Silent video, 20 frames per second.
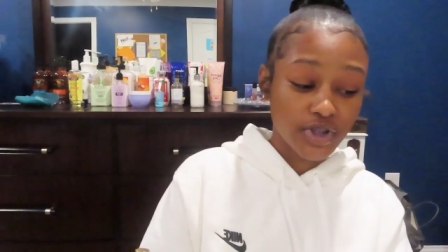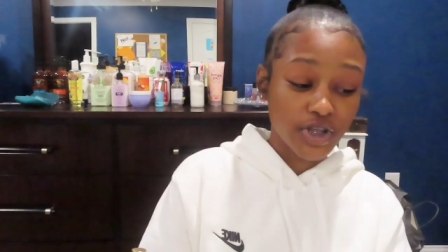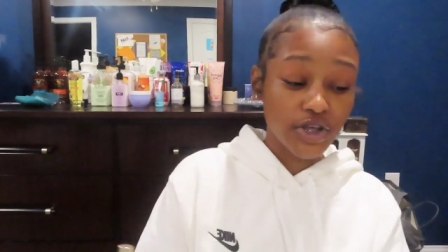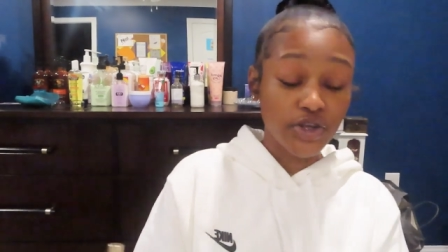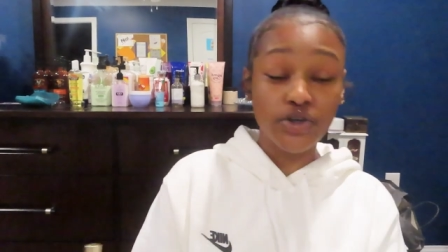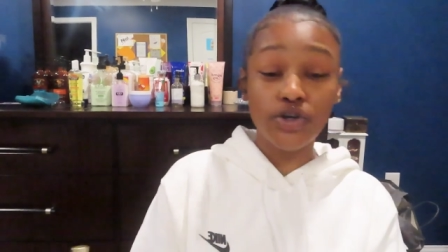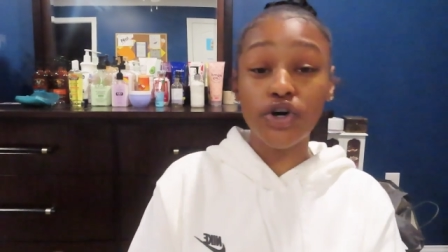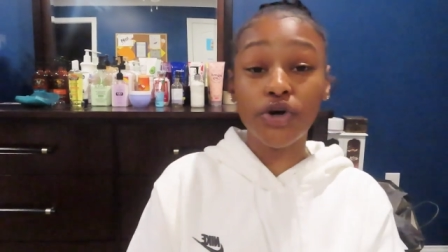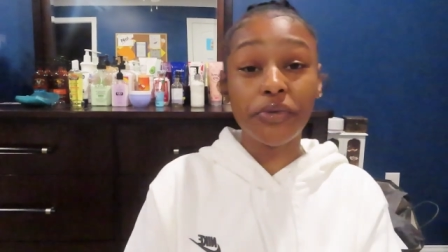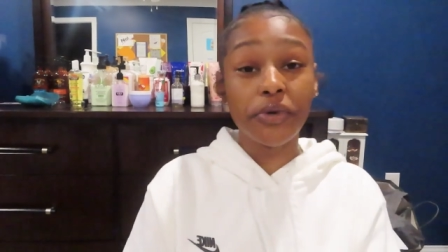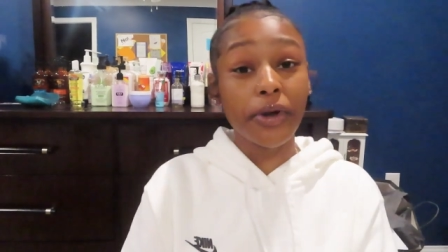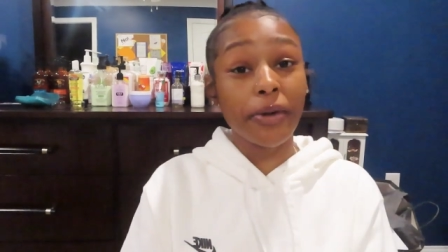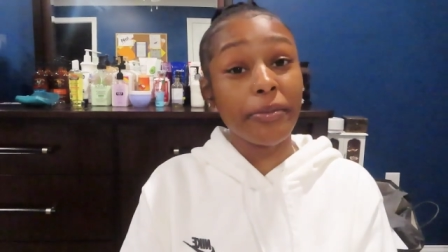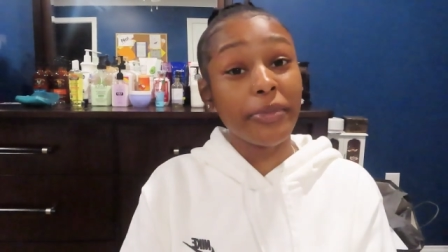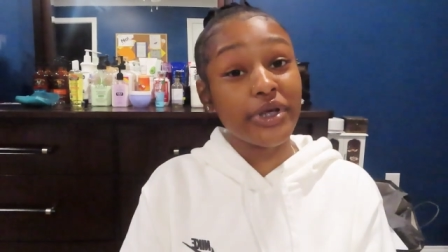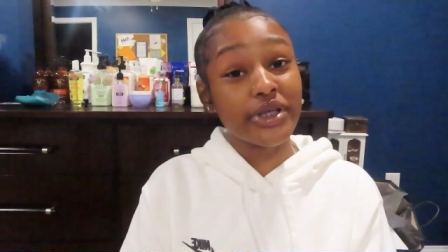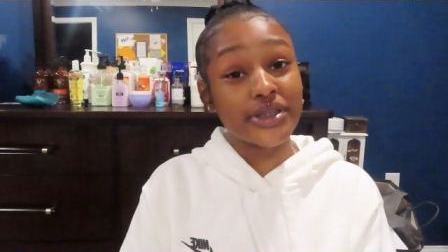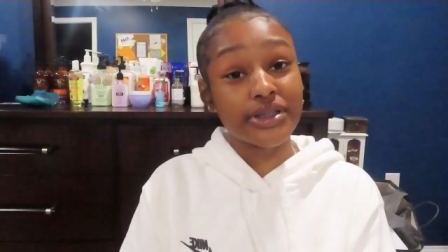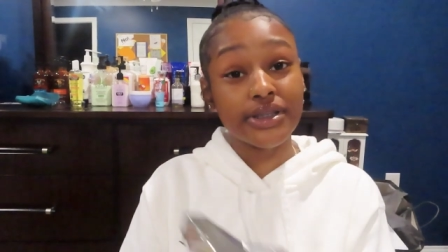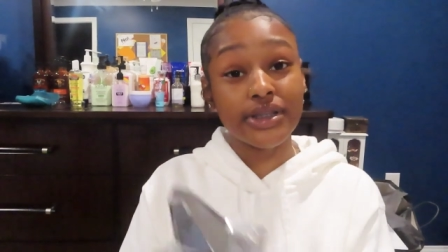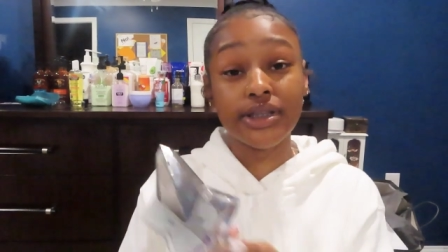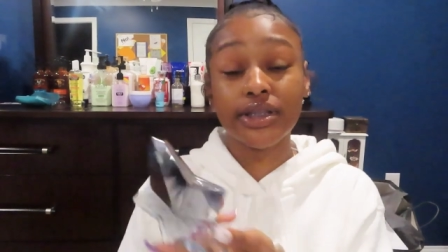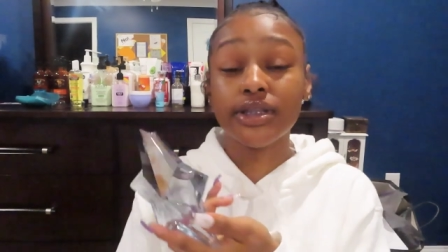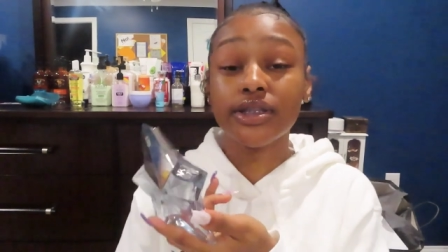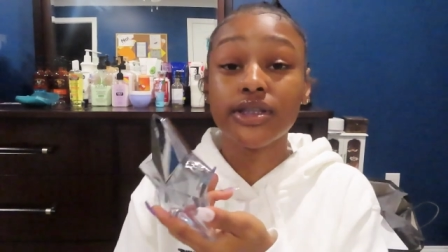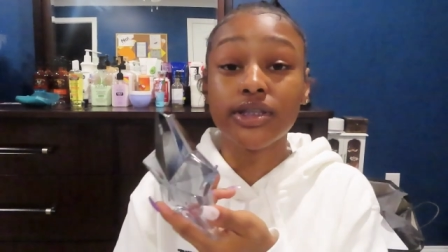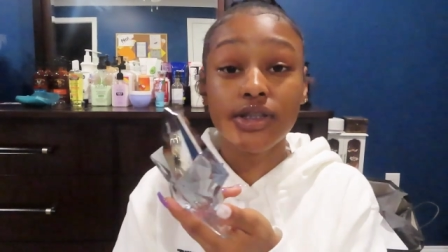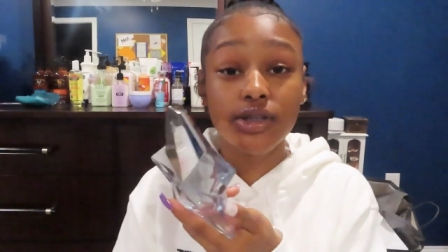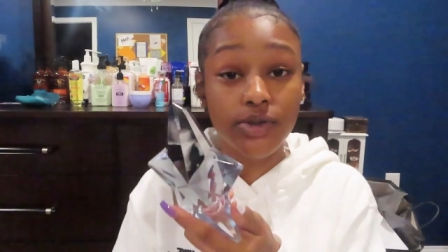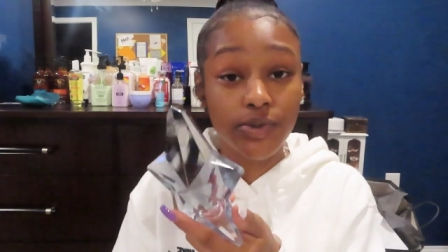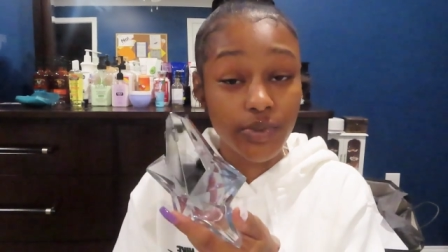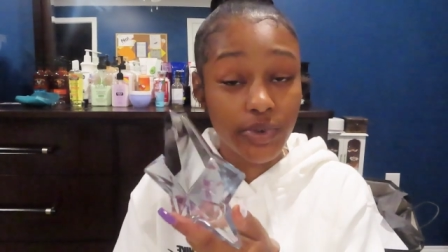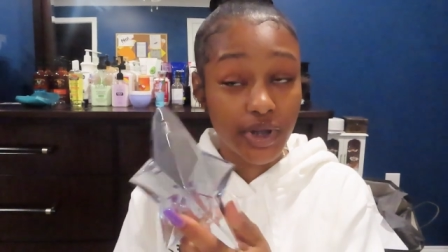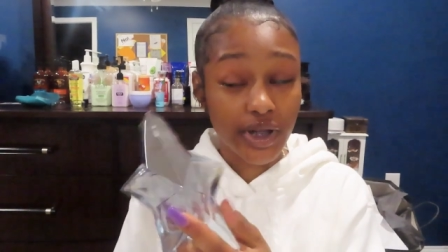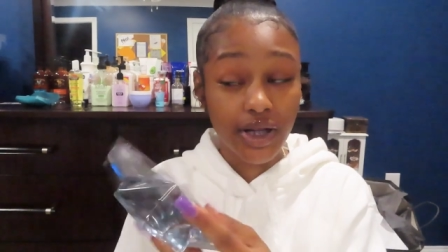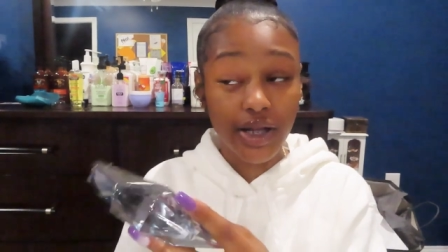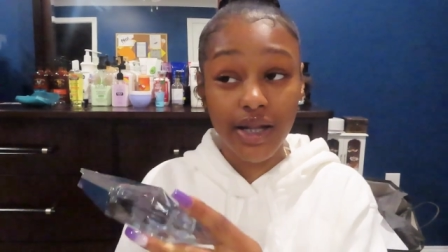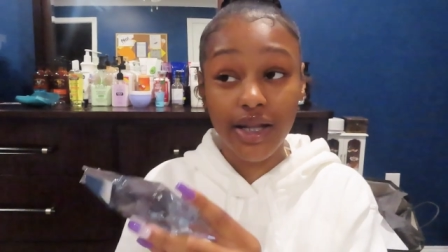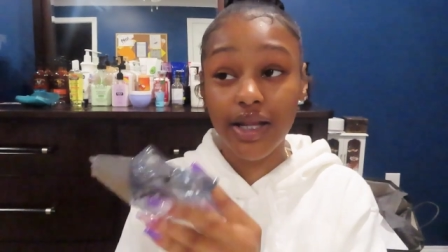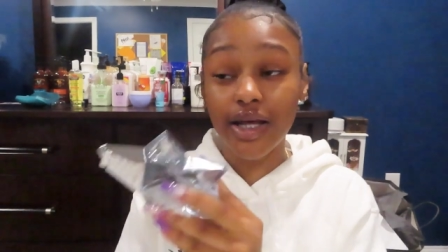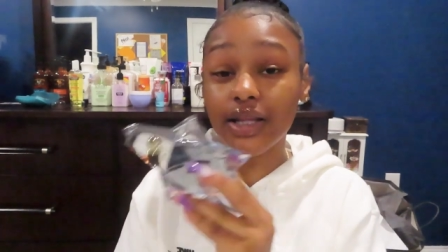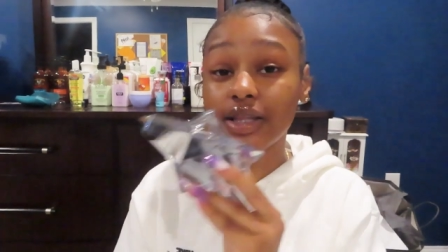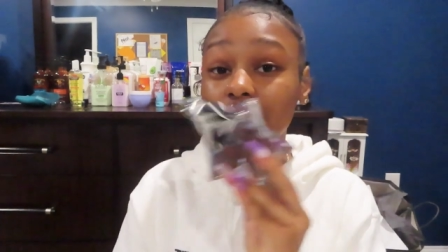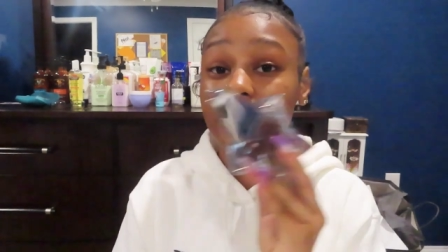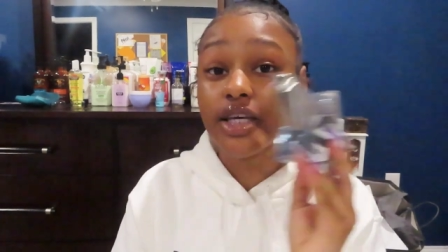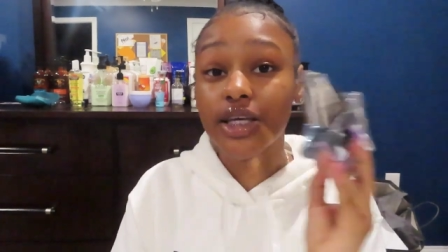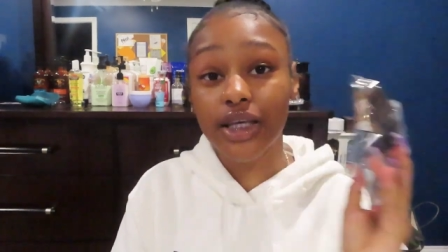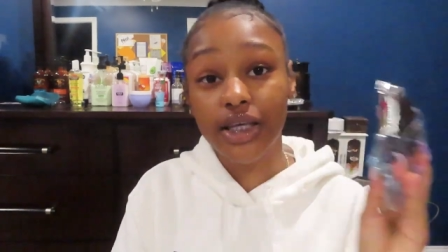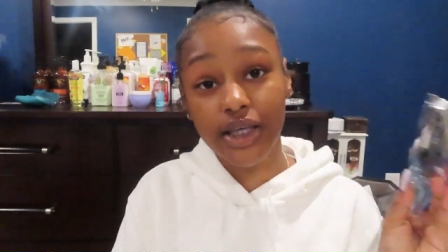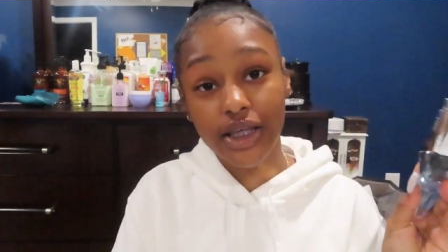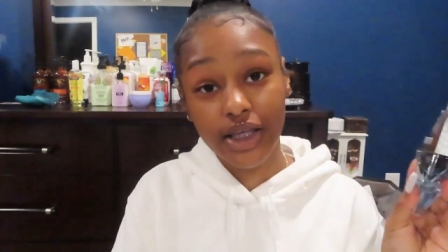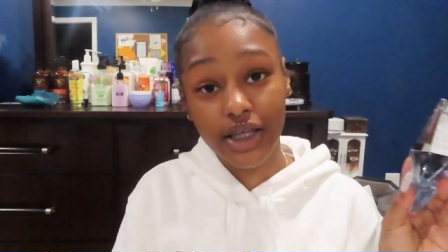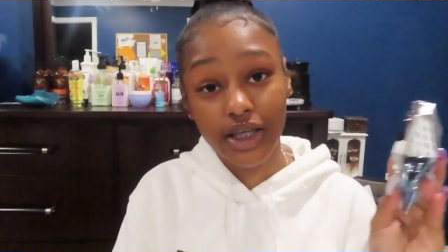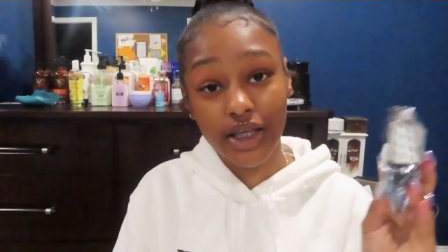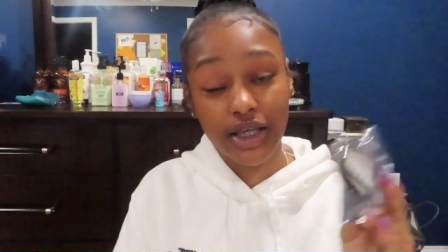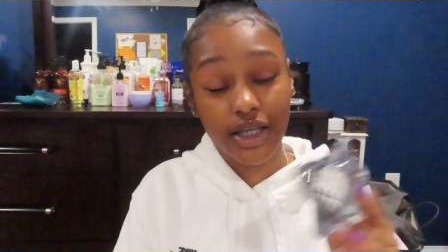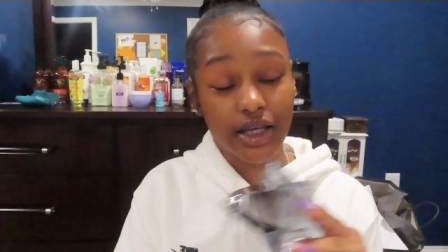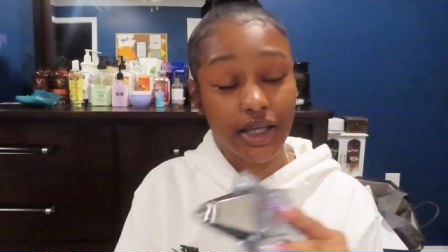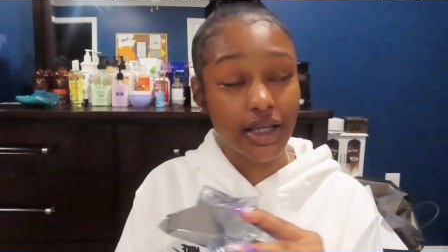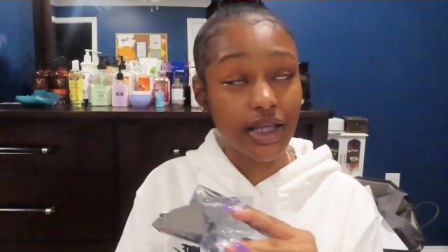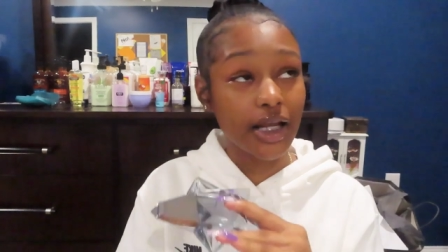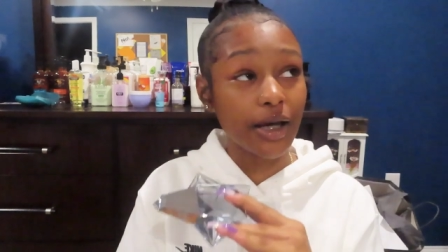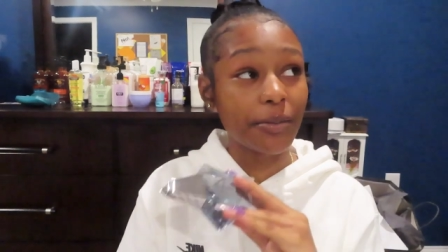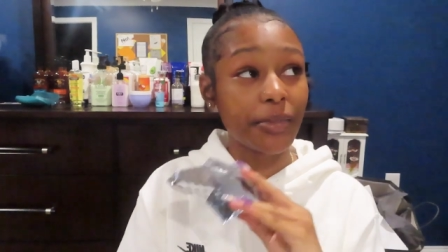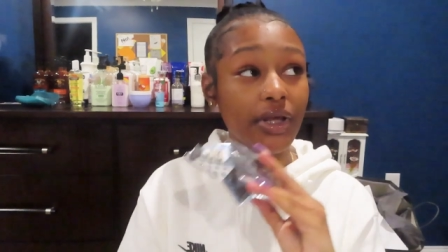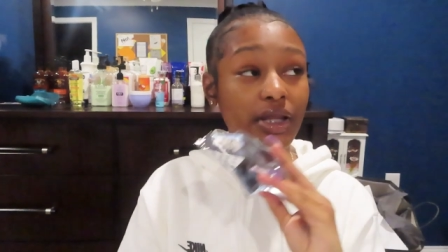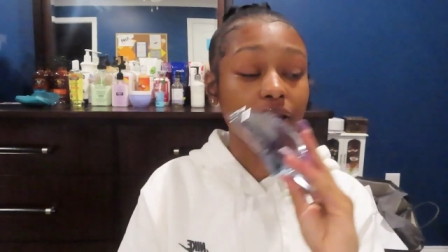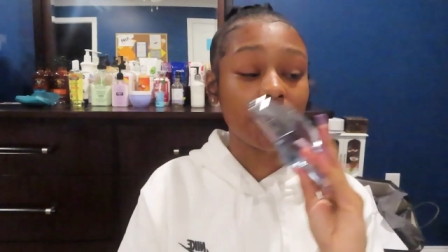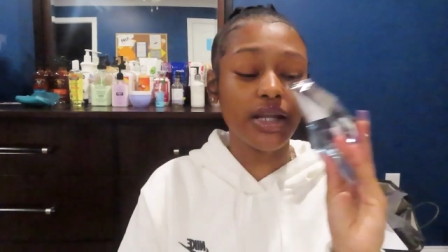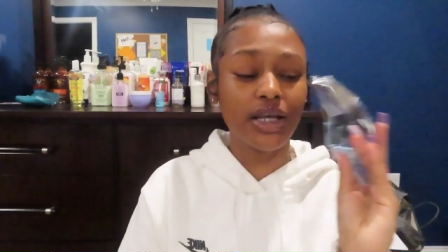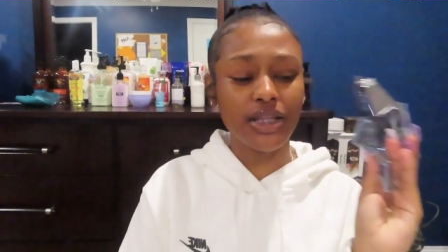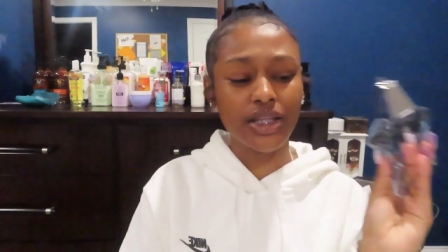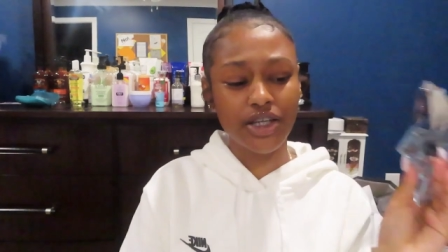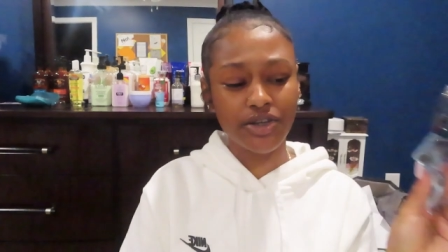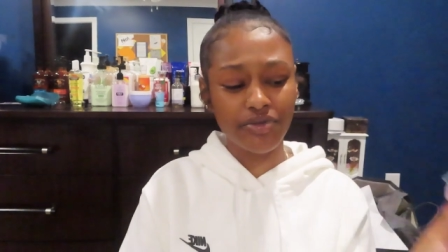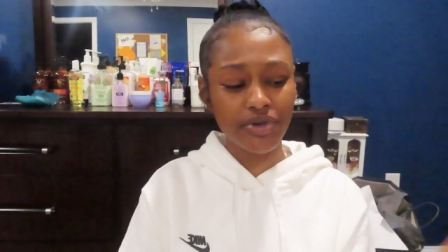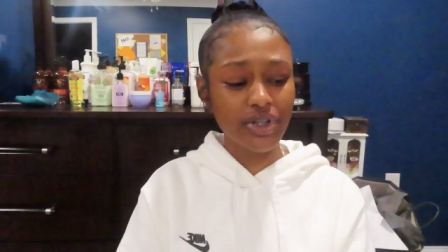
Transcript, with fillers: and you don't want to mix this with nothing I mean, nothing.